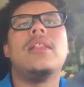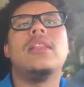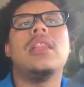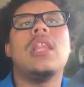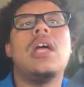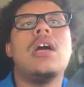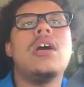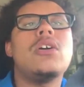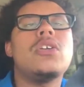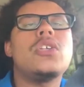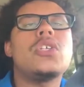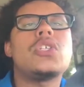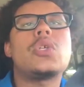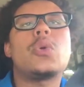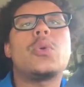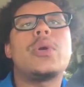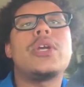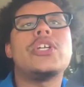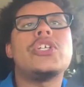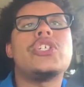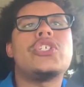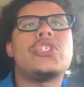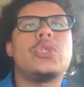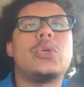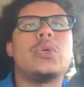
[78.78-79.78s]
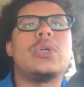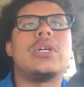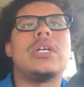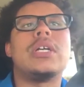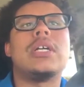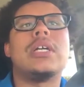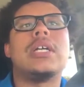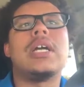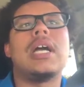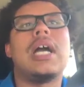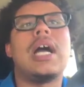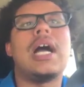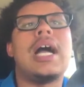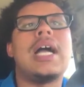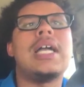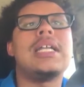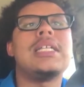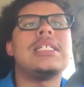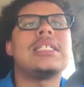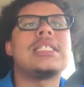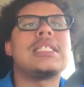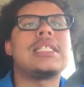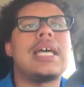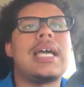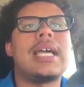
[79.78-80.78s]
long story short, I
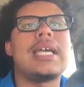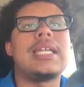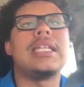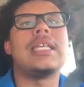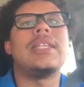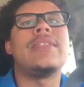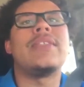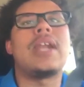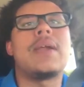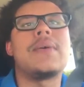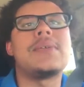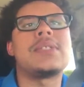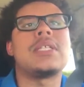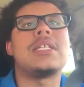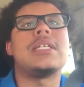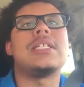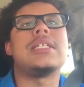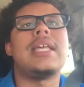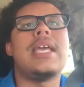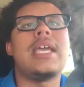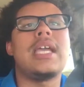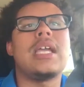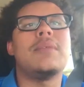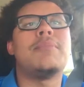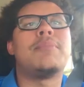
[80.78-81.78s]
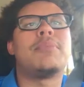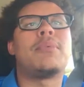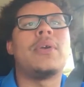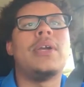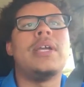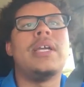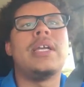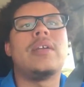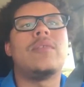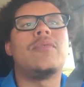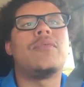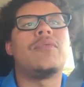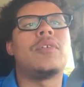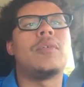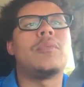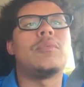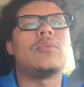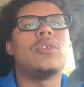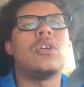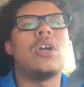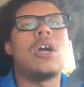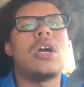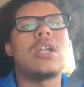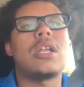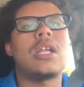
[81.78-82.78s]
decided that I was going to take a break
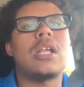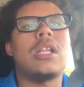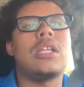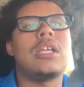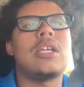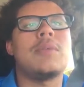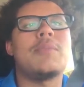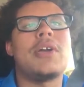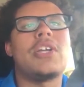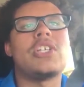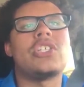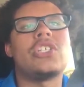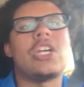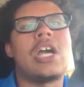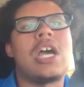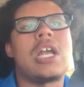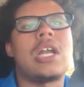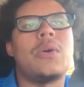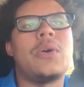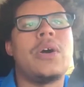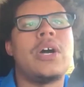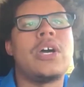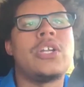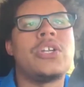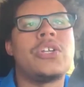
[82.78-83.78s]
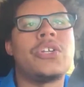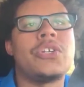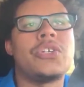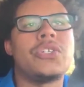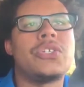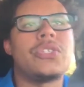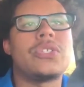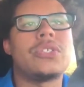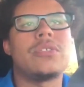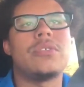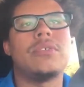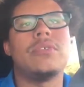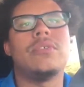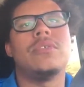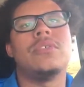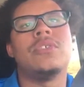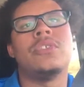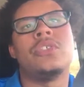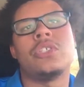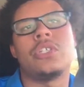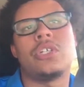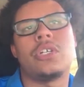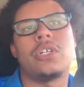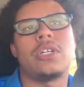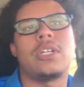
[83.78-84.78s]
from chronicling my Shadowhunters
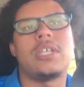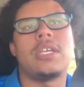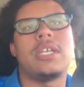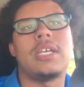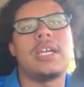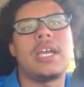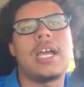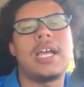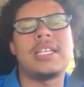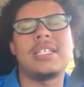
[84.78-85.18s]
journey.